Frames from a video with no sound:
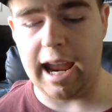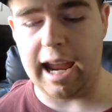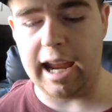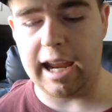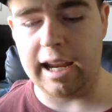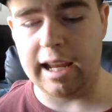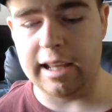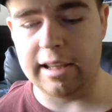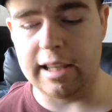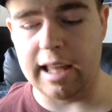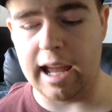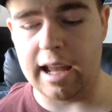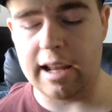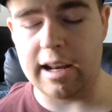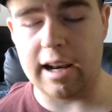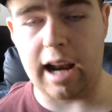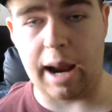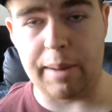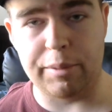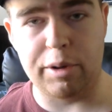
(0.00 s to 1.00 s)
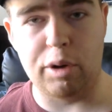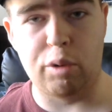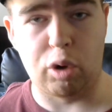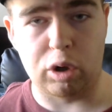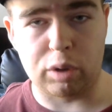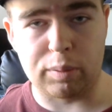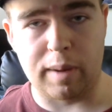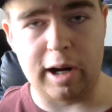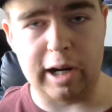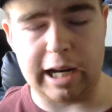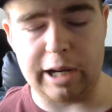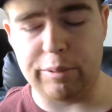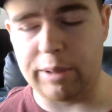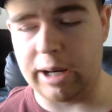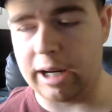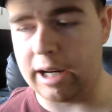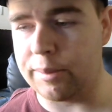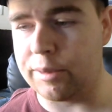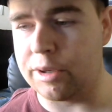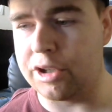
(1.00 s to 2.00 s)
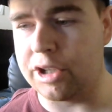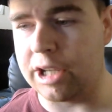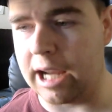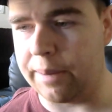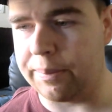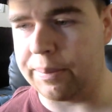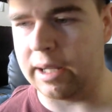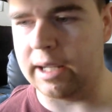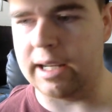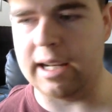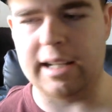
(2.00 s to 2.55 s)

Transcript: and then I'm going to work my way up to Champion.